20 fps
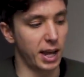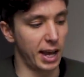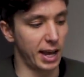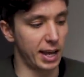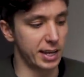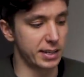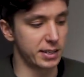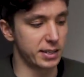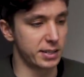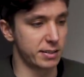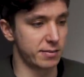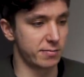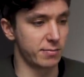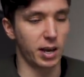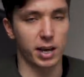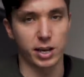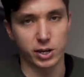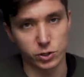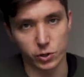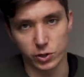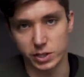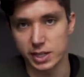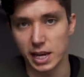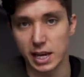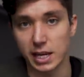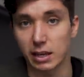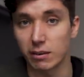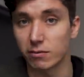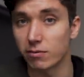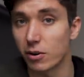And I enjoyed
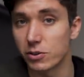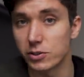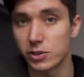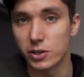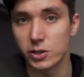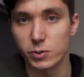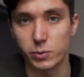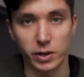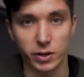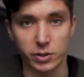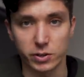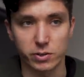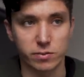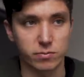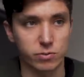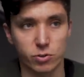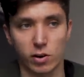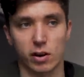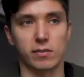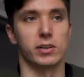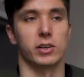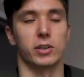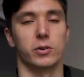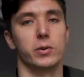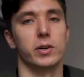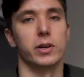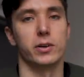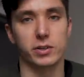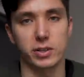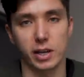taking photos when I was traveling
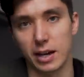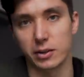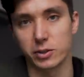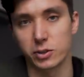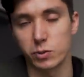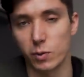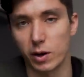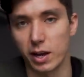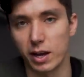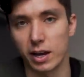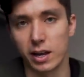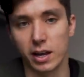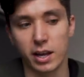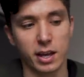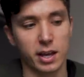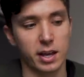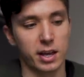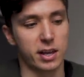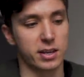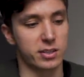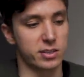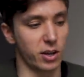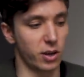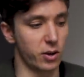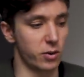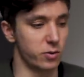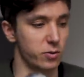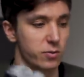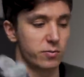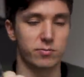or when I was elsewhere.
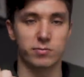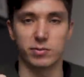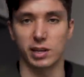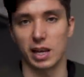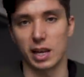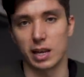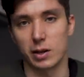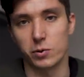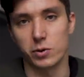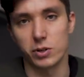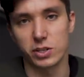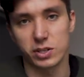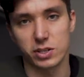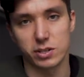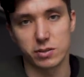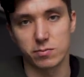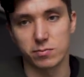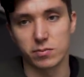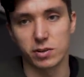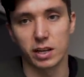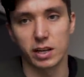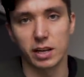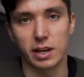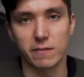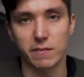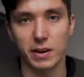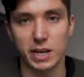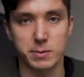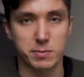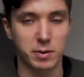So it was an
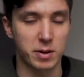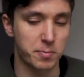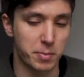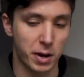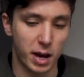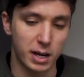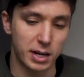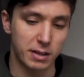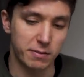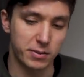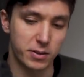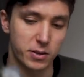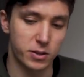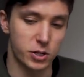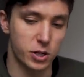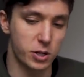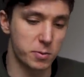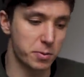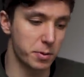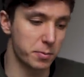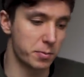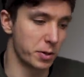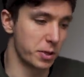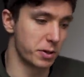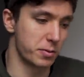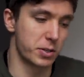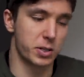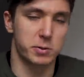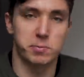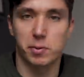investment partly for YouTube,
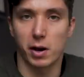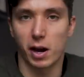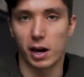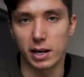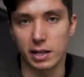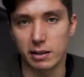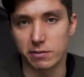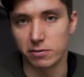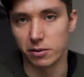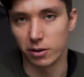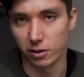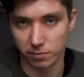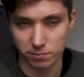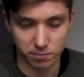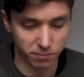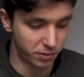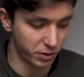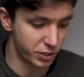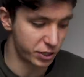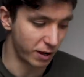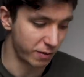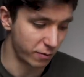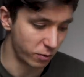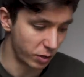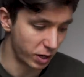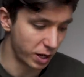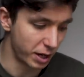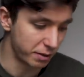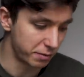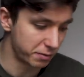but just partly for
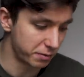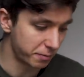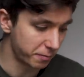general life.